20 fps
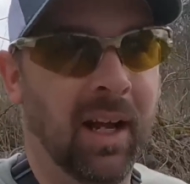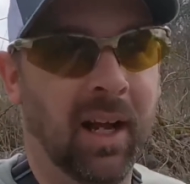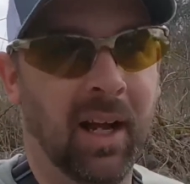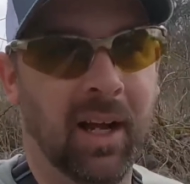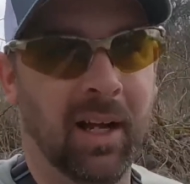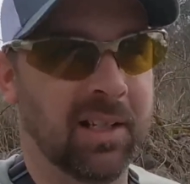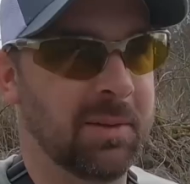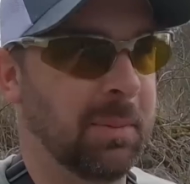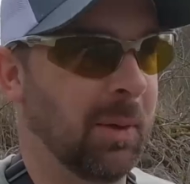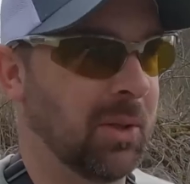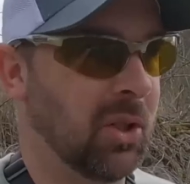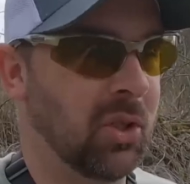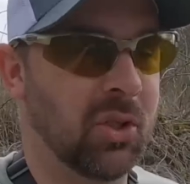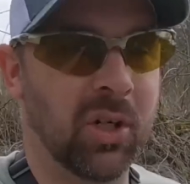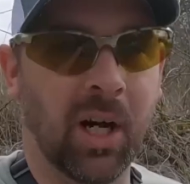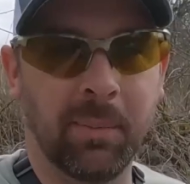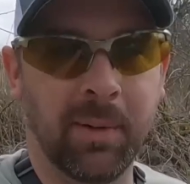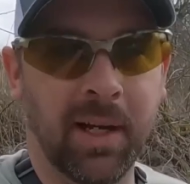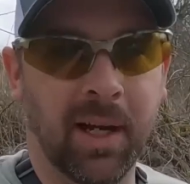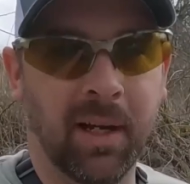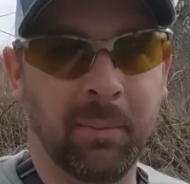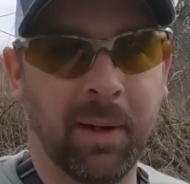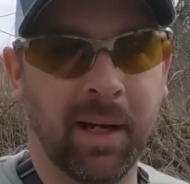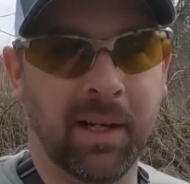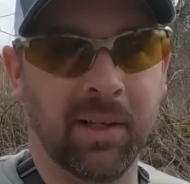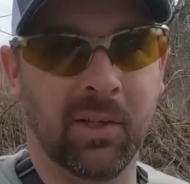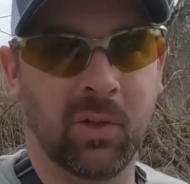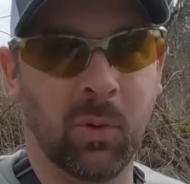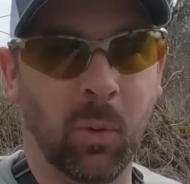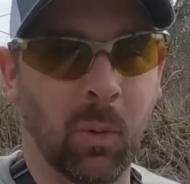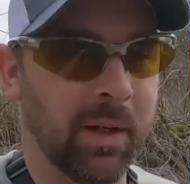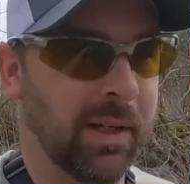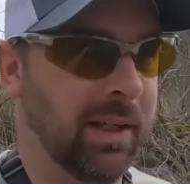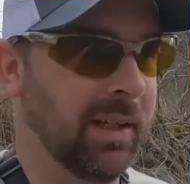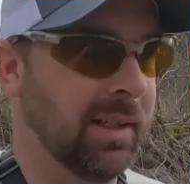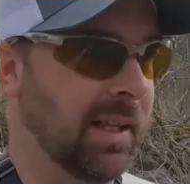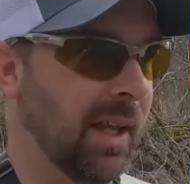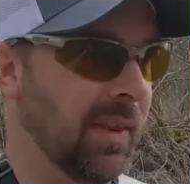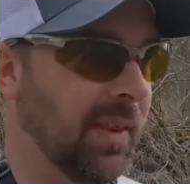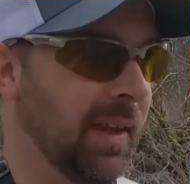It's supposed to drop down back in the
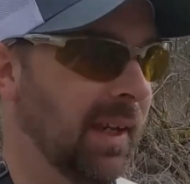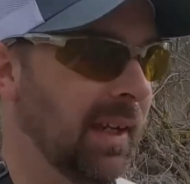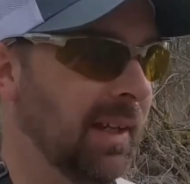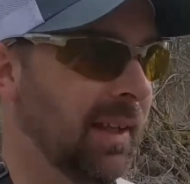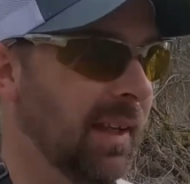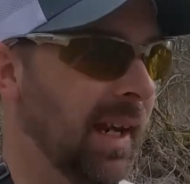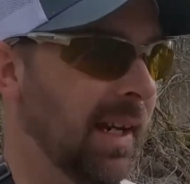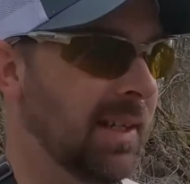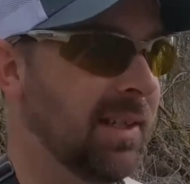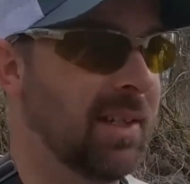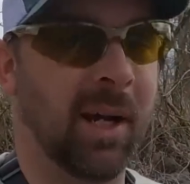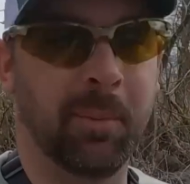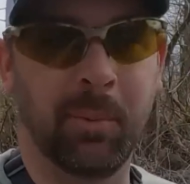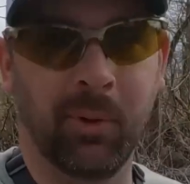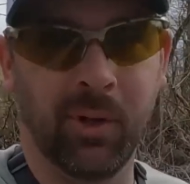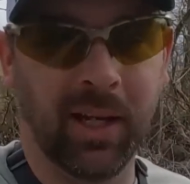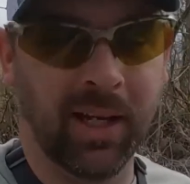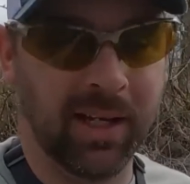20s, I think, in the next couple